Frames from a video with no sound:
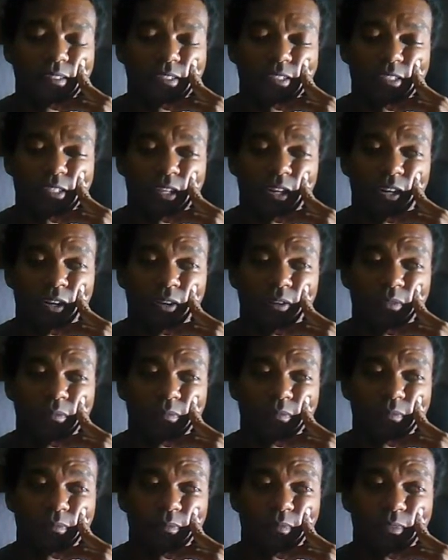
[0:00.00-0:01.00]
so,
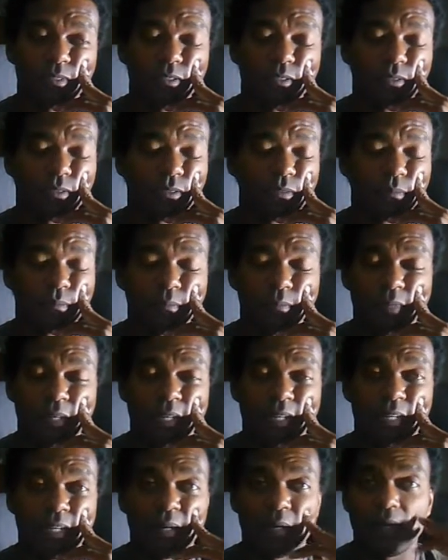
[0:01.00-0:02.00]

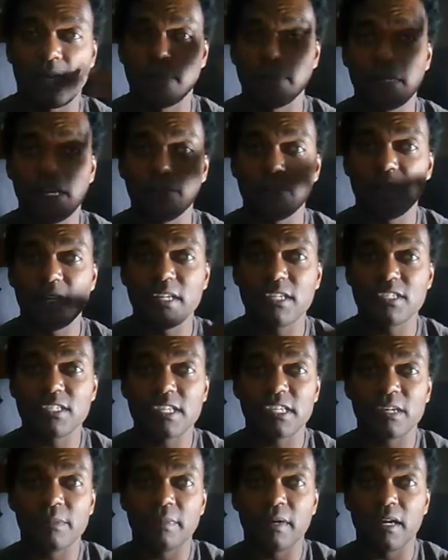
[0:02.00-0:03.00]
man, I'm not ready to
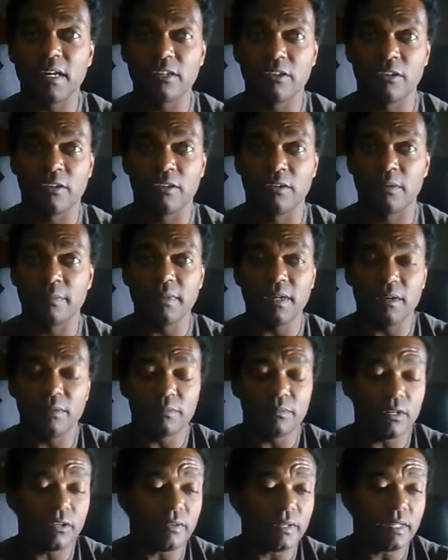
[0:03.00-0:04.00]
say goodbye to her. I mean,
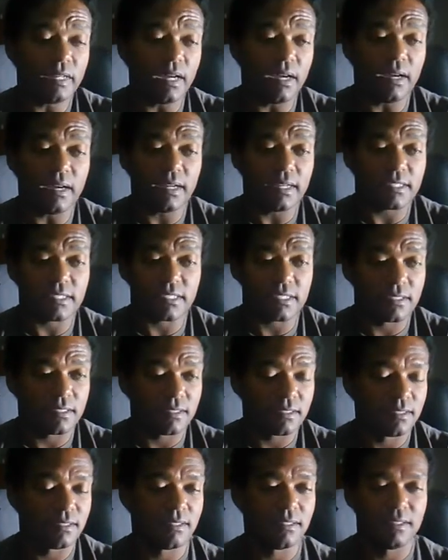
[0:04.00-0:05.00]
I'm really not.
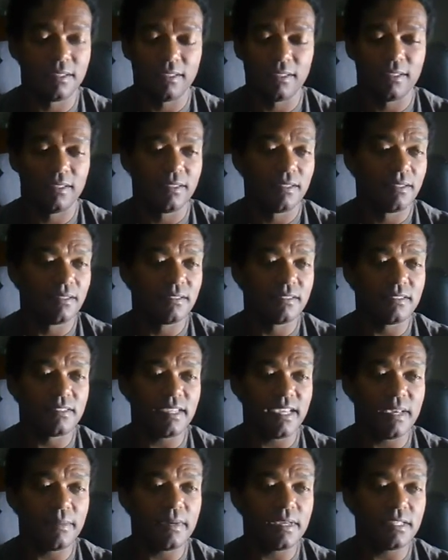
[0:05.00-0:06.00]

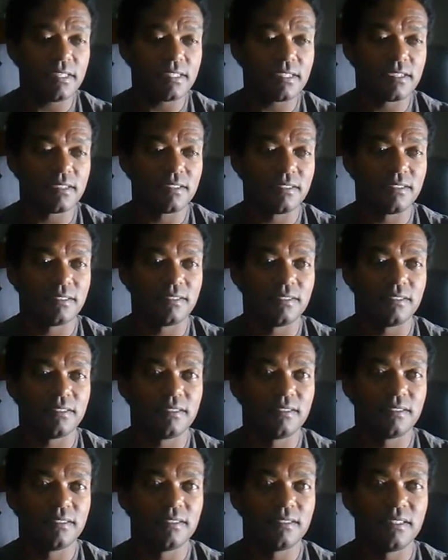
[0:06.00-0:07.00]
Damn it.
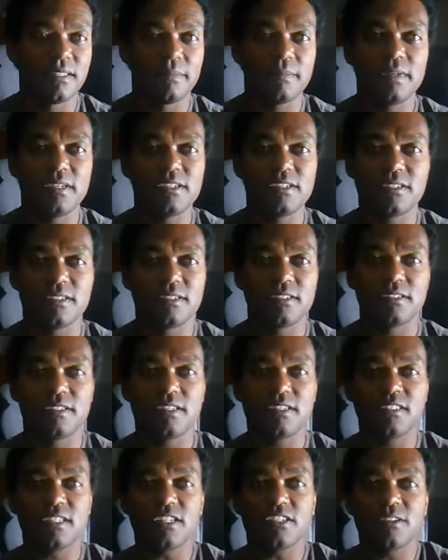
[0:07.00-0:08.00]
I mean,
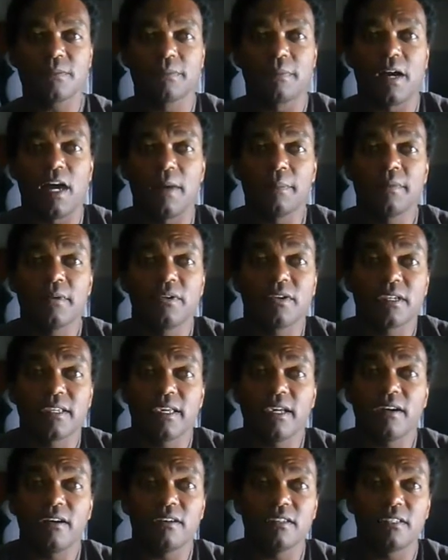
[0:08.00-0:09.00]
she's such a popular
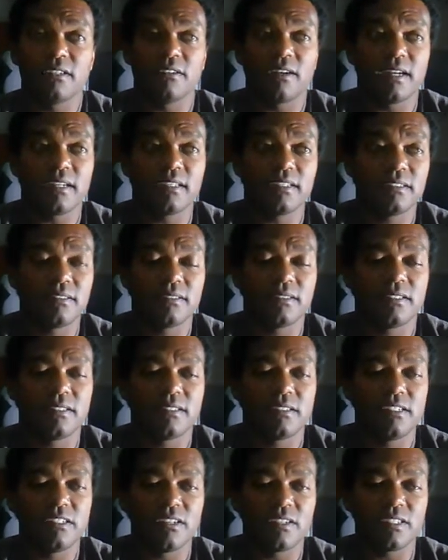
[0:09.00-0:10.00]
character. I can,
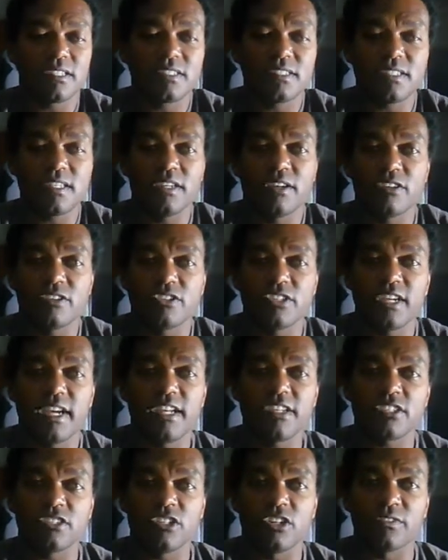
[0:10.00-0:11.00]
you know, I can see her
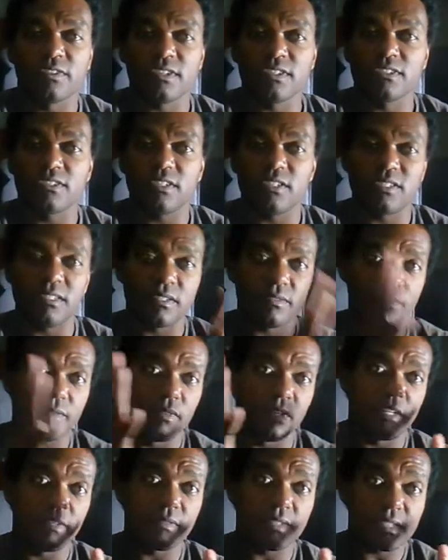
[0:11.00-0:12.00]
changing over to
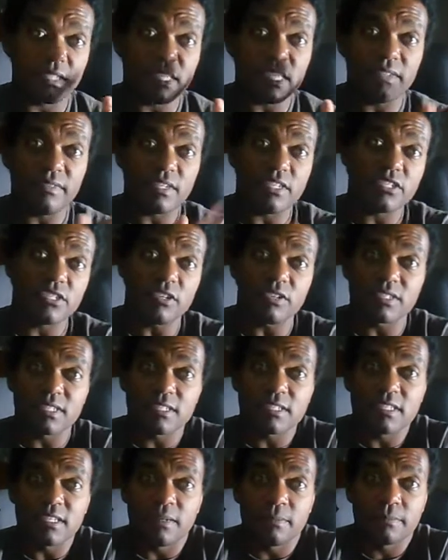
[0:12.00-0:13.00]
one of the TV shows
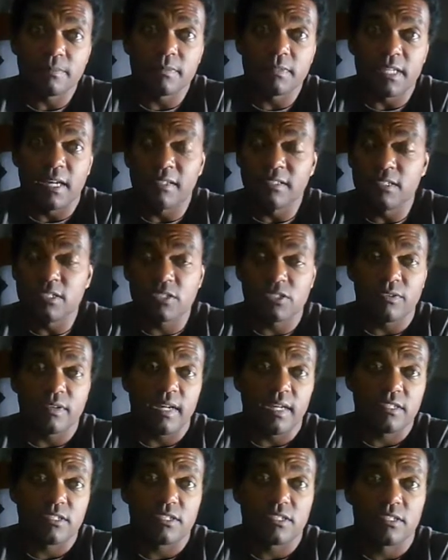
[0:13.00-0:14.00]
at some down the
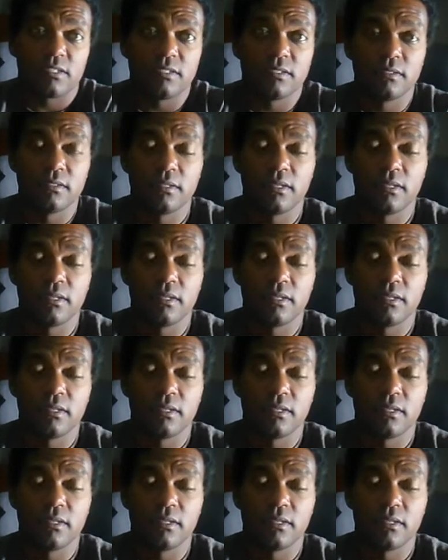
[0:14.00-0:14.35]
stretch.